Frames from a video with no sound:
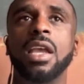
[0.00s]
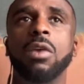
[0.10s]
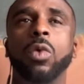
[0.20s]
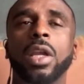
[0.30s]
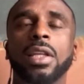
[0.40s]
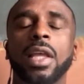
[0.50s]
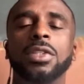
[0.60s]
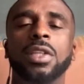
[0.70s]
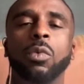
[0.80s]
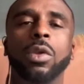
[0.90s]

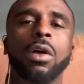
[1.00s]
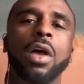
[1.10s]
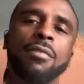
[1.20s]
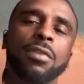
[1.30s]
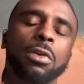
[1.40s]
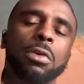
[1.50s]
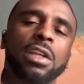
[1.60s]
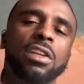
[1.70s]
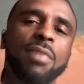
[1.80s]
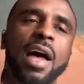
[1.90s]
recognizing that we all have a
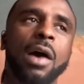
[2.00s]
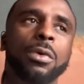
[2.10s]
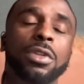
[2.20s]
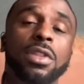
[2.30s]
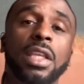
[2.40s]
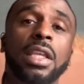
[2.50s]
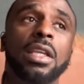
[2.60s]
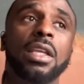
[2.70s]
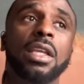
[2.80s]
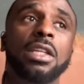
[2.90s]
creative power to
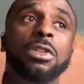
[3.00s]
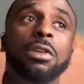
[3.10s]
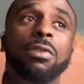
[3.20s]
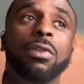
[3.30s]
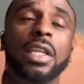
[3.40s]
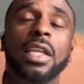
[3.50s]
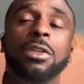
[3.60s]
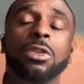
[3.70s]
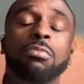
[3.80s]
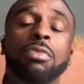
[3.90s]
think differently
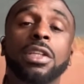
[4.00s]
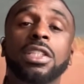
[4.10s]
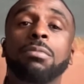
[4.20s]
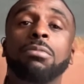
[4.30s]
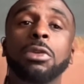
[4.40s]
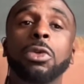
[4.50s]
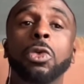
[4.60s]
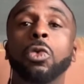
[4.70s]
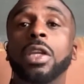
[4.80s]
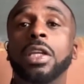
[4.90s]
and to bring something
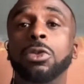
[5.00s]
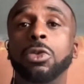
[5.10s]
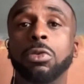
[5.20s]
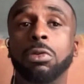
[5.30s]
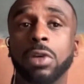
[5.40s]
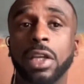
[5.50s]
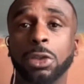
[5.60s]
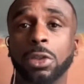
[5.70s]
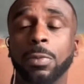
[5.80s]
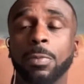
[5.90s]
new into
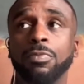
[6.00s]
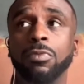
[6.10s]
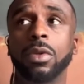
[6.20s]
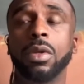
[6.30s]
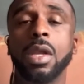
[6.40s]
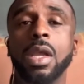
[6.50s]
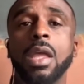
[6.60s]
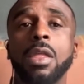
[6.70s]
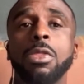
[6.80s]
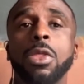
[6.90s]
creation.
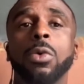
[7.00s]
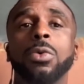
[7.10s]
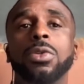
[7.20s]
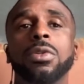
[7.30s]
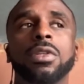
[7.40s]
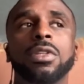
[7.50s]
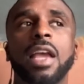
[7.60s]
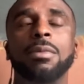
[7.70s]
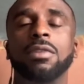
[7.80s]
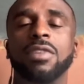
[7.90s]
Those are the
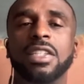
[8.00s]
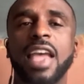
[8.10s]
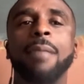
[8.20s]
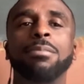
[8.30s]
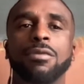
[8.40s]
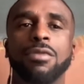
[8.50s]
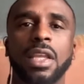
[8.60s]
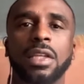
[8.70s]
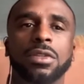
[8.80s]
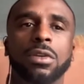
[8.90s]
types of adaptive
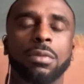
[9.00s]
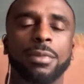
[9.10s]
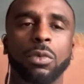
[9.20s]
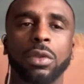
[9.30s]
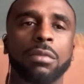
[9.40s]
things that are going to be really